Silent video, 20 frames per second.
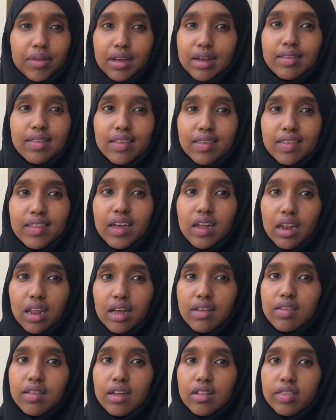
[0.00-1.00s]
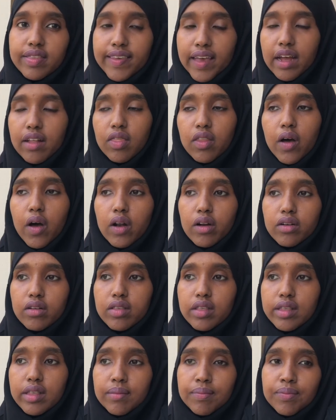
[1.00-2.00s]
it's still less than
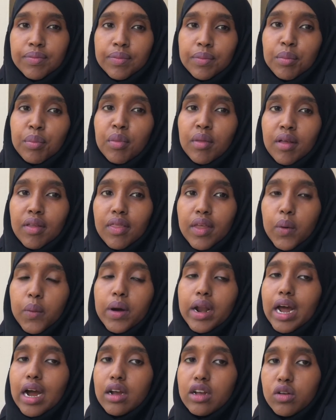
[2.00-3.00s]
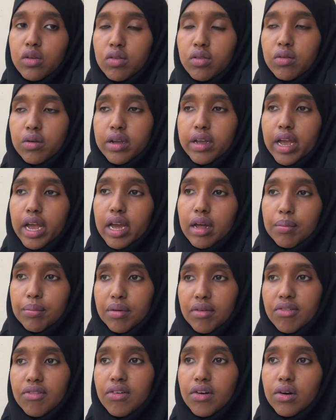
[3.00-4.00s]
$10 than what I used to get
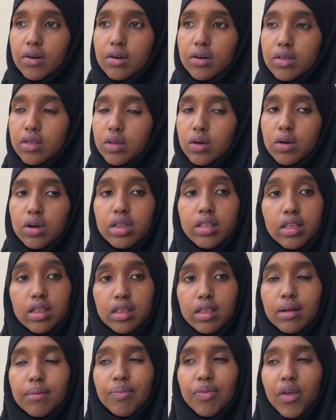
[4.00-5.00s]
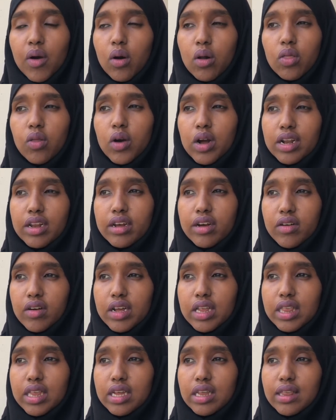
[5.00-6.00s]
before. So although it
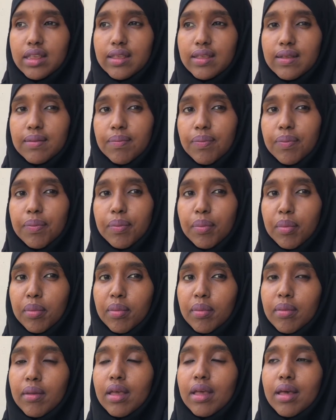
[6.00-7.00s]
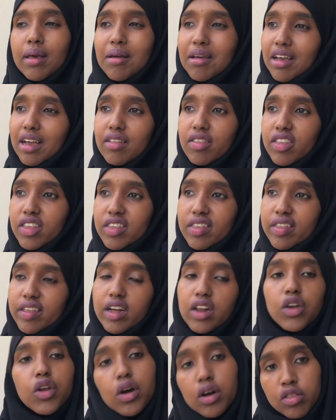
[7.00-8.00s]
decreases, it's
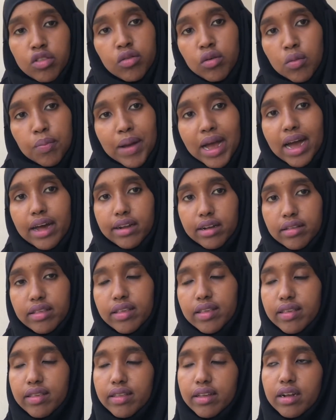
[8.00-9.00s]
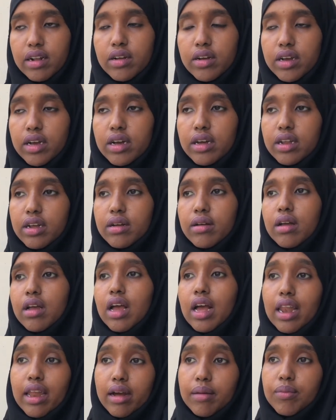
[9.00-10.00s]
still not too bad. It's still good,
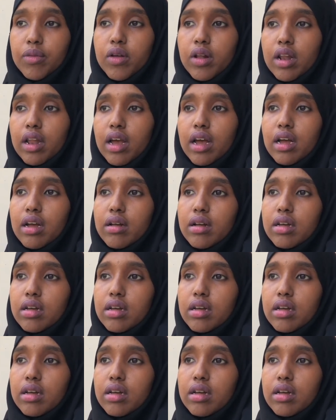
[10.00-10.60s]
alhamdulillah.